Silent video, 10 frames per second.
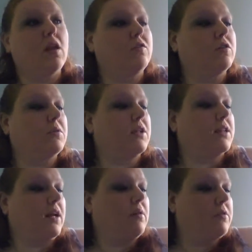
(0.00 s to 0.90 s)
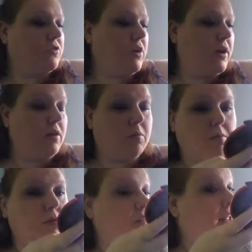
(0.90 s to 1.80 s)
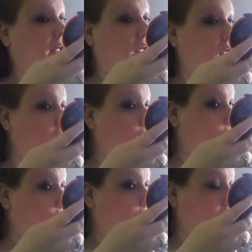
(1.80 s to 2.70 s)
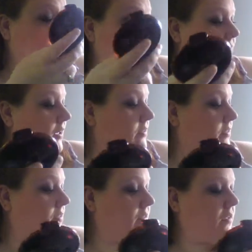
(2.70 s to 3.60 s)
so we'll let that one dry, and while we'll do that, I need to fix